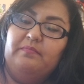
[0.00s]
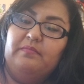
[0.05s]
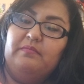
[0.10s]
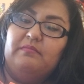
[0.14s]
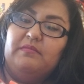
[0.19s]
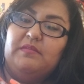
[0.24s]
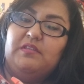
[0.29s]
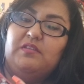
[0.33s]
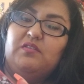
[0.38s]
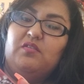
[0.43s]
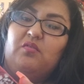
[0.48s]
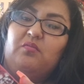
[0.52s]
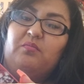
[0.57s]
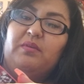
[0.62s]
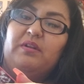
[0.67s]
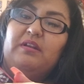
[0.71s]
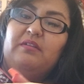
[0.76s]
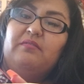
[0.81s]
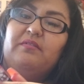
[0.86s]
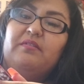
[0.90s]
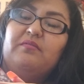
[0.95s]
Let's open
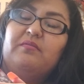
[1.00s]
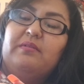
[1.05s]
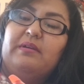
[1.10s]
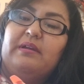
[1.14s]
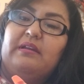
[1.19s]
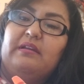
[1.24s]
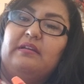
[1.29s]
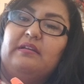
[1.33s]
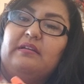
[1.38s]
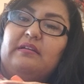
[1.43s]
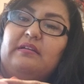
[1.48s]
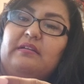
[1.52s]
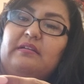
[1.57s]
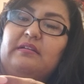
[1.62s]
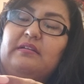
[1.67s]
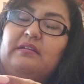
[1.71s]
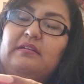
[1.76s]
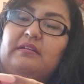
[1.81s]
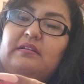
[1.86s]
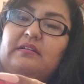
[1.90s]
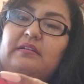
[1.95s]
it real quick.
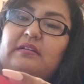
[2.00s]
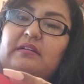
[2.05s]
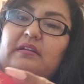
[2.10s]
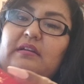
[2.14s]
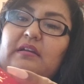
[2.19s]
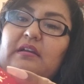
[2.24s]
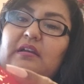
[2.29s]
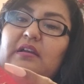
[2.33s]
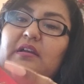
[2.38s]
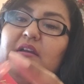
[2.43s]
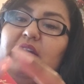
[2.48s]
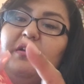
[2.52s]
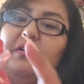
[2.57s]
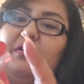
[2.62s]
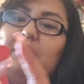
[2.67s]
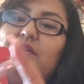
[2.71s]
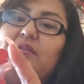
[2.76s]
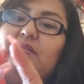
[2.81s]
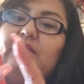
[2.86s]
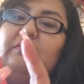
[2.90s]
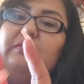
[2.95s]

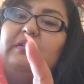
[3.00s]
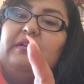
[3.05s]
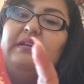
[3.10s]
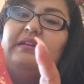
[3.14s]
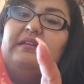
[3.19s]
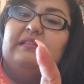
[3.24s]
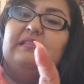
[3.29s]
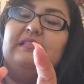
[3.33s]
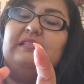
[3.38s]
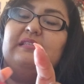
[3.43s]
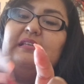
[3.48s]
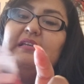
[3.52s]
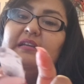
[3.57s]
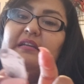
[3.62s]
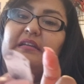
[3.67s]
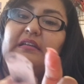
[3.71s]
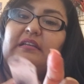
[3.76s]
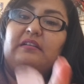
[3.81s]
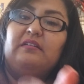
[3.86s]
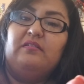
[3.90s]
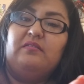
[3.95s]
And the
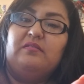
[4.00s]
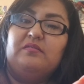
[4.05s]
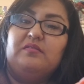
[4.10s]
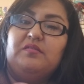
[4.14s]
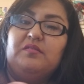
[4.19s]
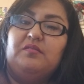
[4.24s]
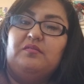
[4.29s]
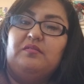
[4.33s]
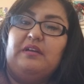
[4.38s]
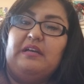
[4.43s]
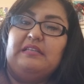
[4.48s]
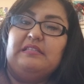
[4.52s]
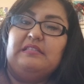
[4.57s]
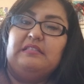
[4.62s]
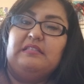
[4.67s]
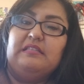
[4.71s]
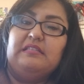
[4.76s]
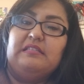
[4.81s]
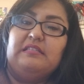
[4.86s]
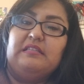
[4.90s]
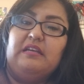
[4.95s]
inside also has
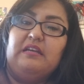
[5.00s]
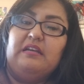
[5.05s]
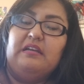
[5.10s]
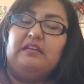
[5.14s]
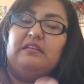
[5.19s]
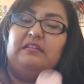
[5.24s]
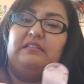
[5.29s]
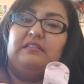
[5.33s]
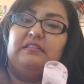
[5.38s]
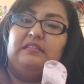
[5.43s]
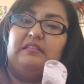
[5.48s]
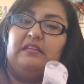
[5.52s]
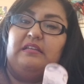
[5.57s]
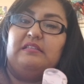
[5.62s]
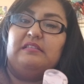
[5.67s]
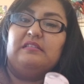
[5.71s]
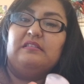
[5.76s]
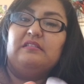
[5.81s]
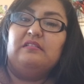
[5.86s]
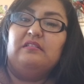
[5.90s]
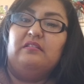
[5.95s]
designs. It has
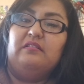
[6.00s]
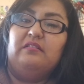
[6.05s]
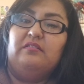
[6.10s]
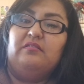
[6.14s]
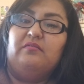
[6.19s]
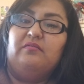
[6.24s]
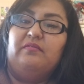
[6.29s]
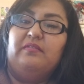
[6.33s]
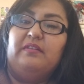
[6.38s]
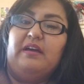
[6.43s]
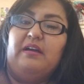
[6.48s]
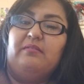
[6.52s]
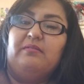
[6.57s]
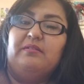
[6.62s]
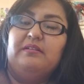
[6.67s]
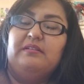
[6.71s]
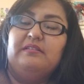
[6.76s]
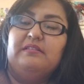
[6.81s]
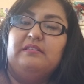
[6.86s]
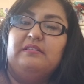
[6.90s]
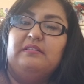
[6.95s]
the little
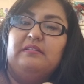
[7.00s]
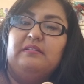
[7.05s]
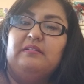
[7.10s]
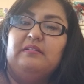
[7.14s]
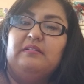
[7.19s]
flowers.